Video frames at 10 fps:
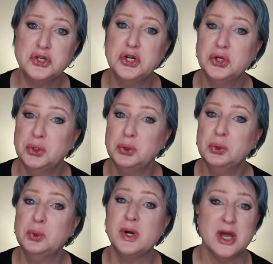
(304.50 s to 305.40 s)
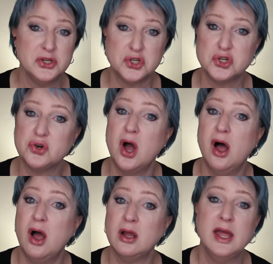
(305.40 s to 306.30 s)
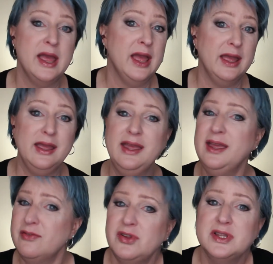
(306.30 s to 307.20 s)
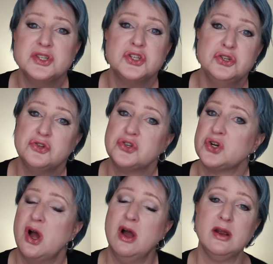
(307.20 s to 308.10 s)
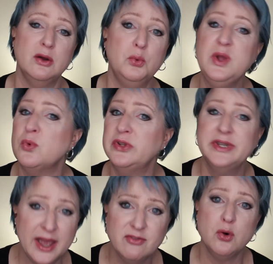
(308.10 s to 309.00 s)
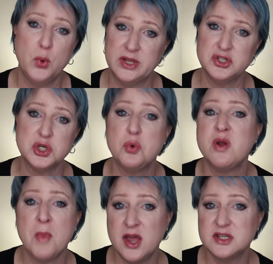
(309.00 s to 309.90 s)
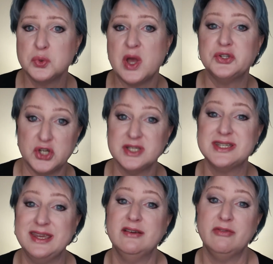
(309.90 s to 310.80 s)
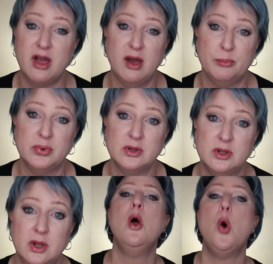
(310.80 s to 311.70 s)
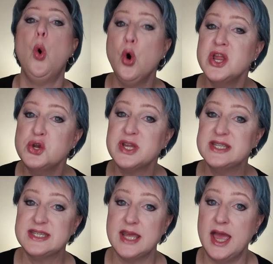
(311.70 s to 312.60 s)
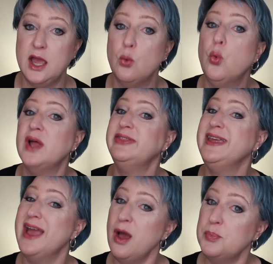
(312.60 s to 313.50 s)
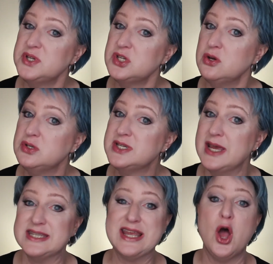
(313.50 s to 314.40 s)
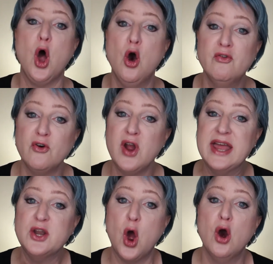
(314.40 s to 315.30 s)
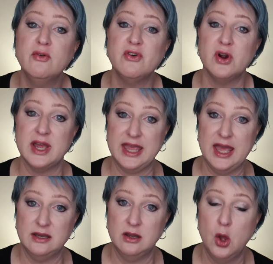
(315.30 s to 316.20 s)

too strong, evil is too strong, we will never win, so we might as well just give up. Or you can say what the episode says over and over again.